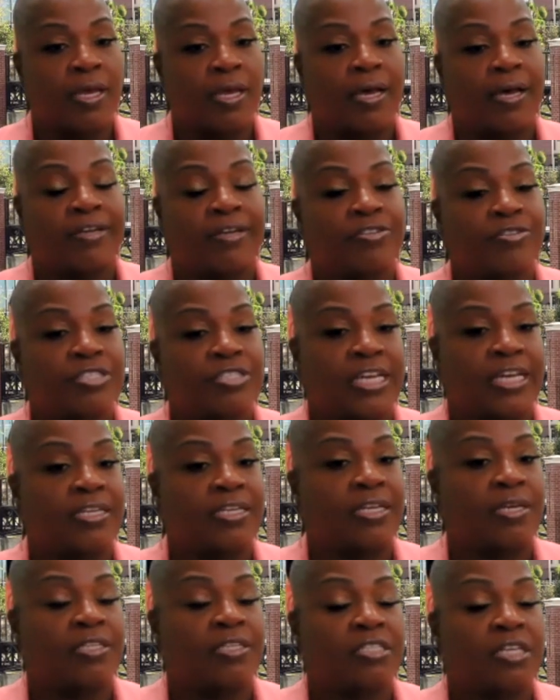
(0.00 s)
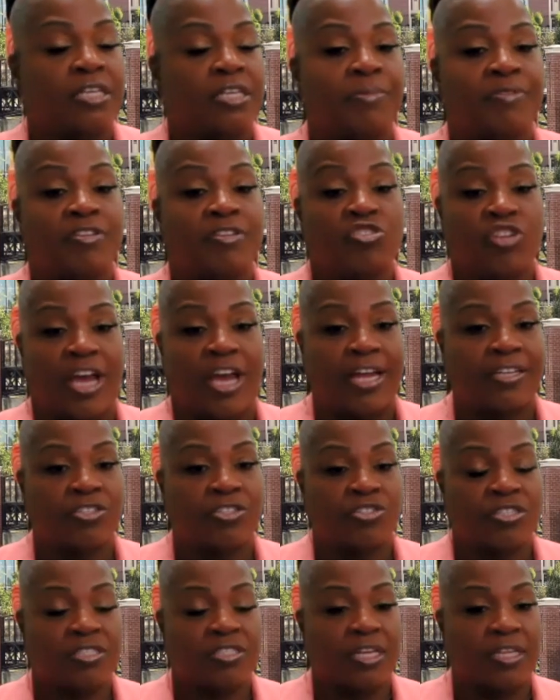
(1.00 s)
understanding some of the
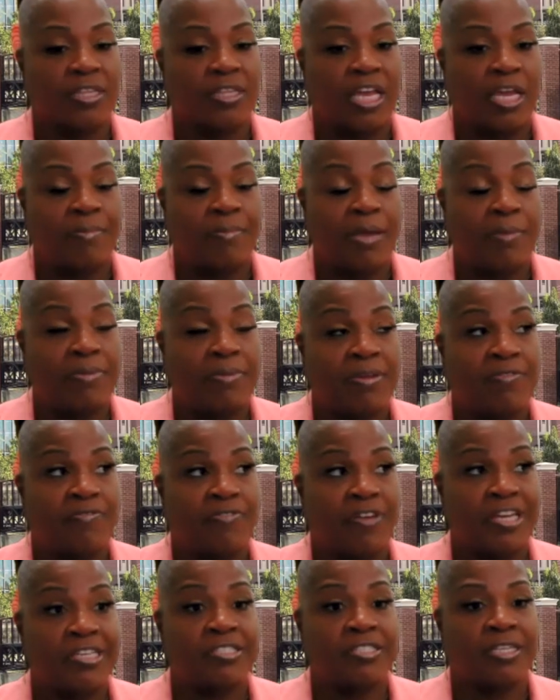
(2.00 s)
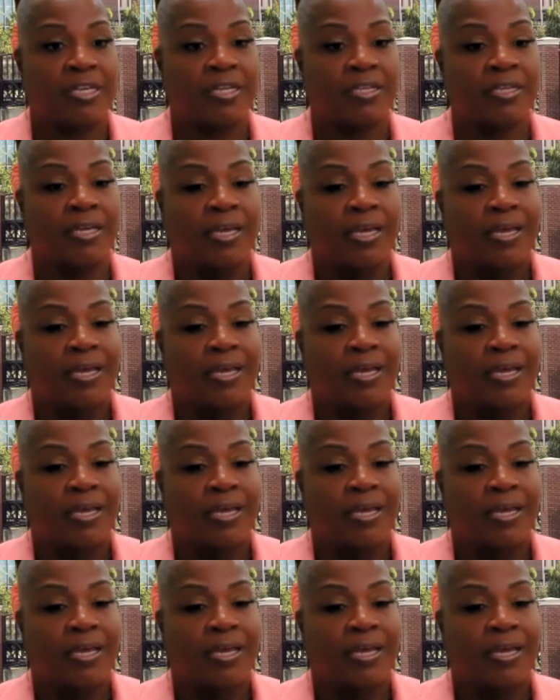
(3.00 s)
challenges that they may be facing,